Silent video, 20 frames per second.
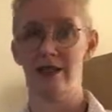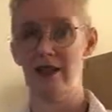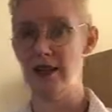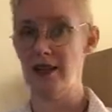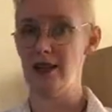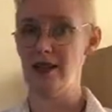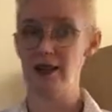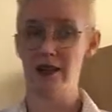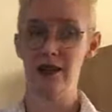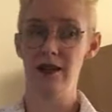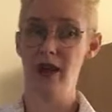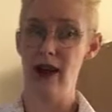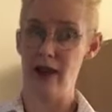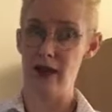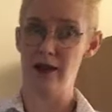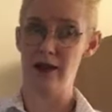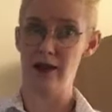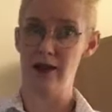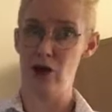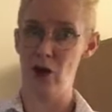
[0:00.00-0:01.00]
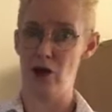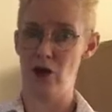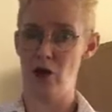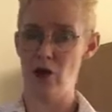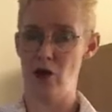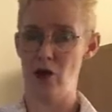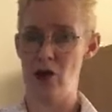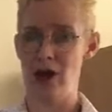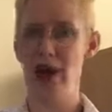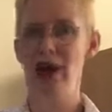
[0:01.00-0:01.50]
There's a death going
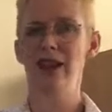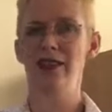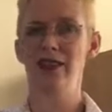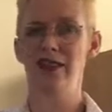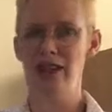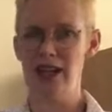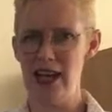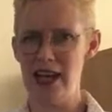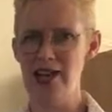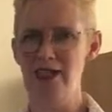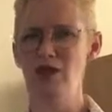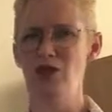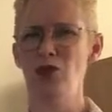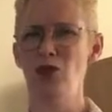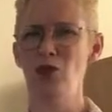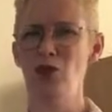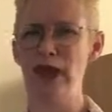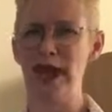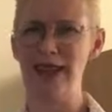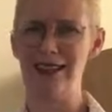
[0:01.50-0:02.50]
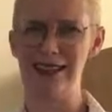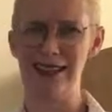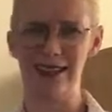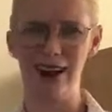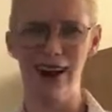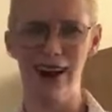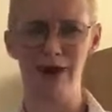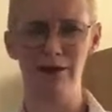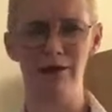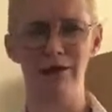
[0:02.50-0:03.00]
on. The death of all that
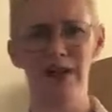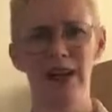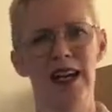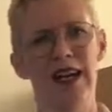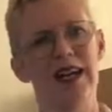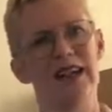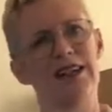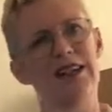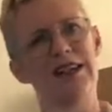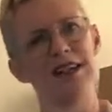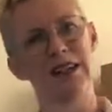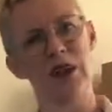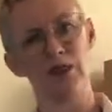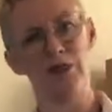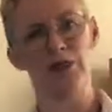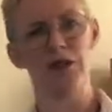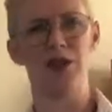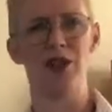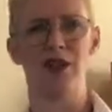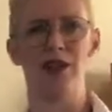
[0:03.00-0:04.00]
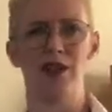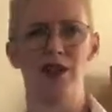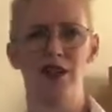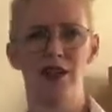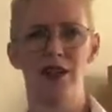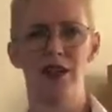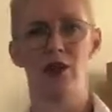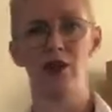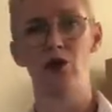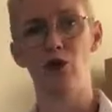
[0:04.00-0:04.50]
stuff.
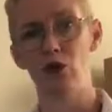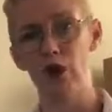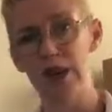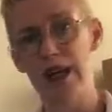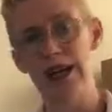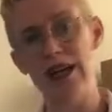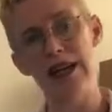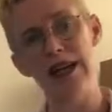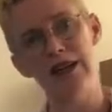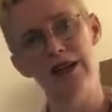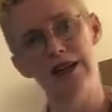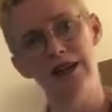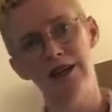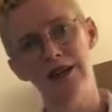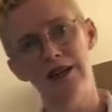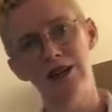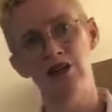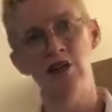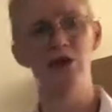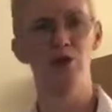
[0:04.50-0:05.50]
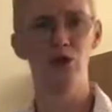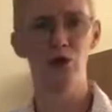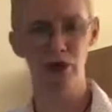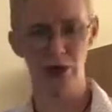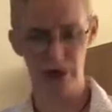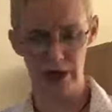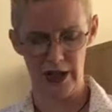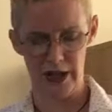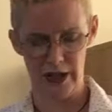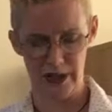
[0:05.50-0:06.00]
Selfishness, greed,
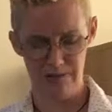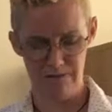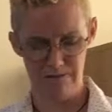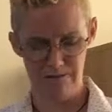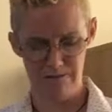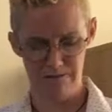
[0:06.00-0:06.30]
cruelty.